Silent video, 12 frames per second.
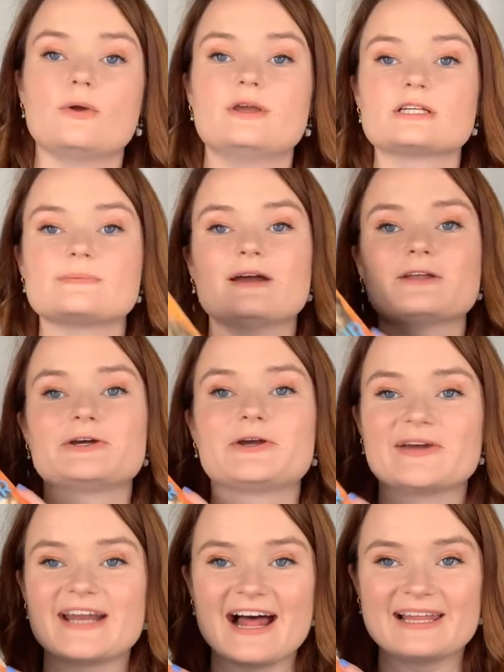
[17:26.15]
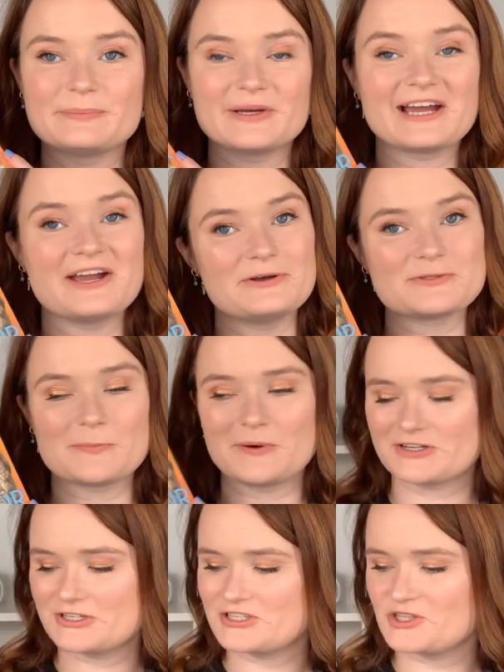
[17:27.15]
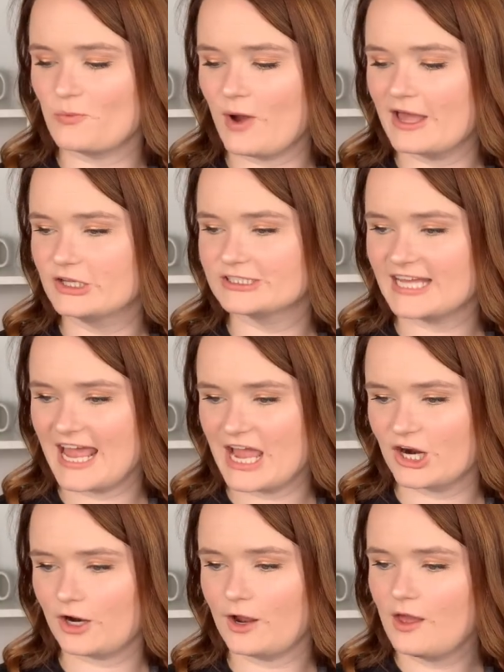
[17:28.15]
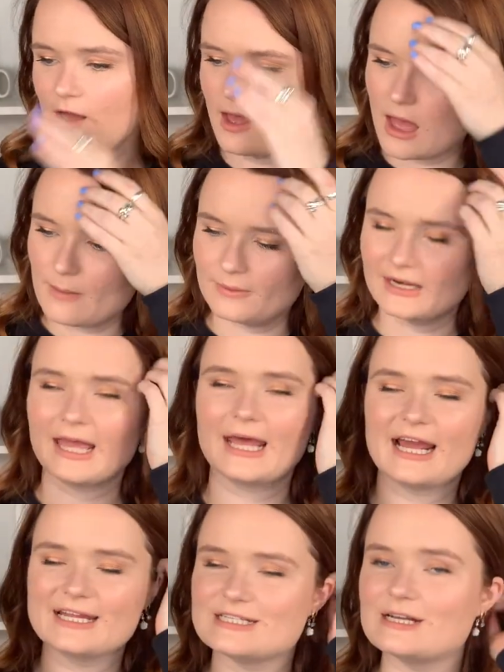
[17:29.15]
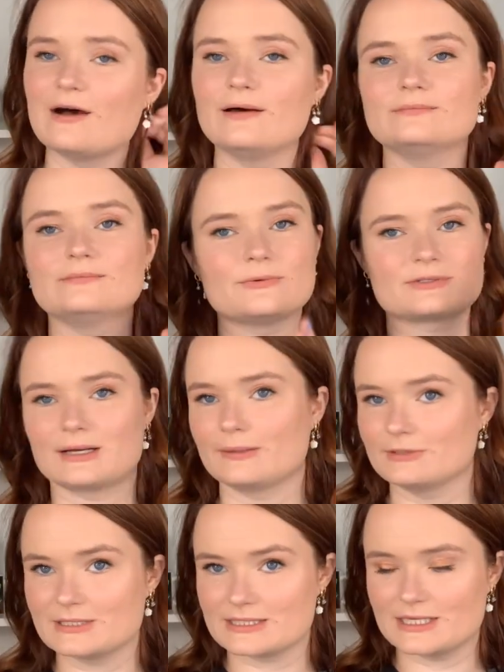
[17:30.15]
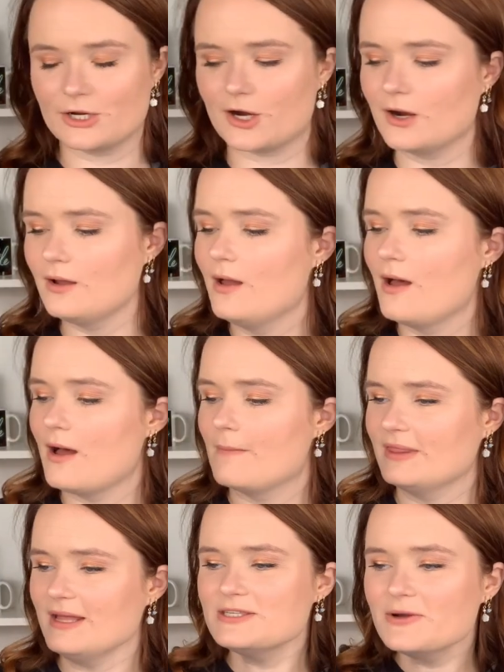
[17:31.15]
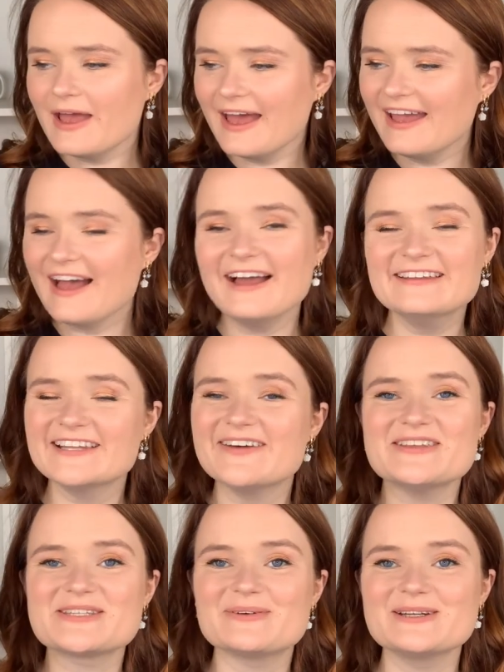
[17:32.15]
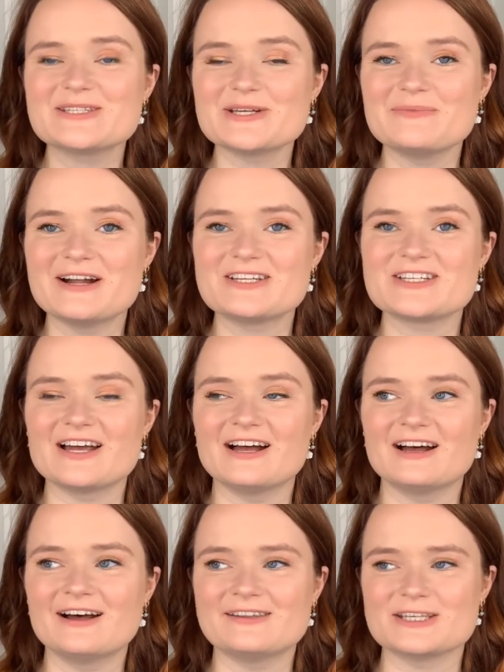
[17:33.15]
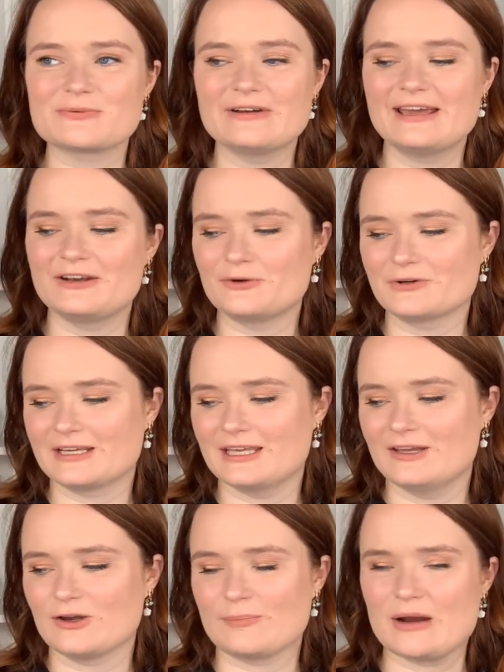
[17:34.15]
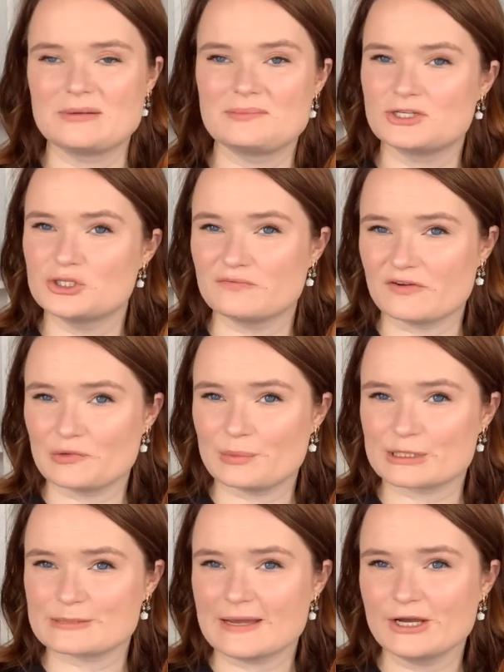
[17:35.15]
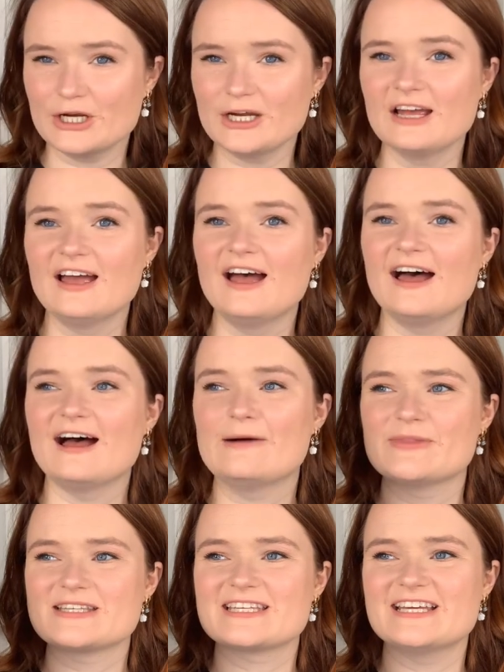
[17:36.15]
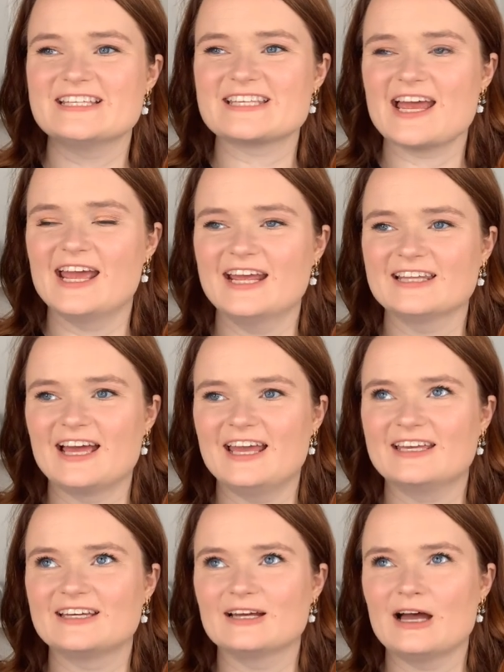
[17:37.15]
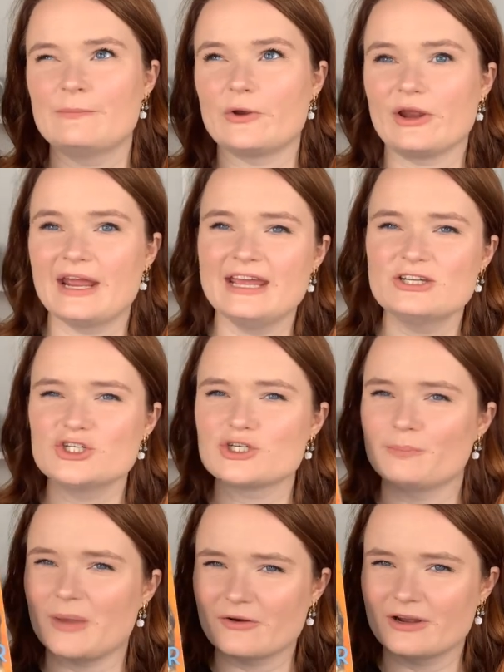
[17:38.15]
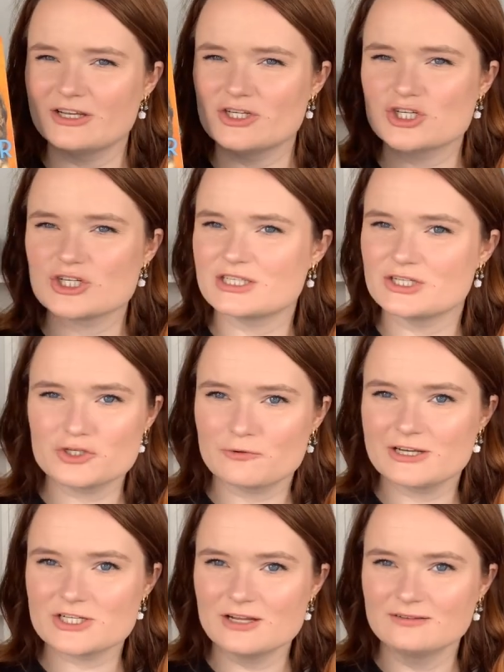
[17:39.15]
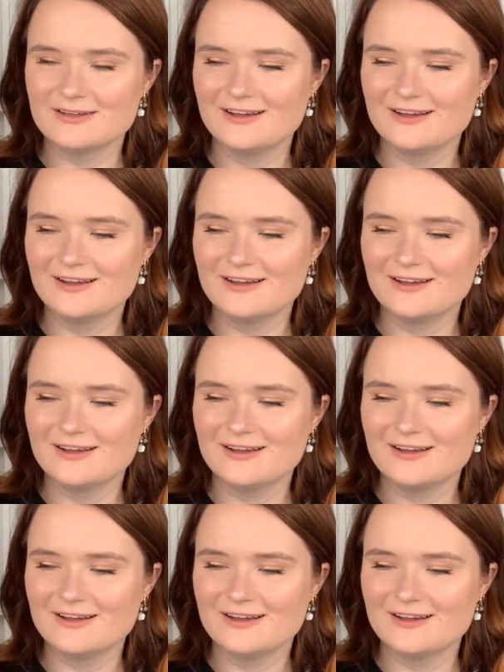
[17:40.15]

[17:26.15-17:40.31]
here's my other Karina Halle book. I also purchased The Wild Air, um, but again, I did not, I was not able to see her, um, but that's okay. I love this one so much. Uh, this one and A Nordic King are probably my two favorite books by her. Um, this is a like arranged marriage situation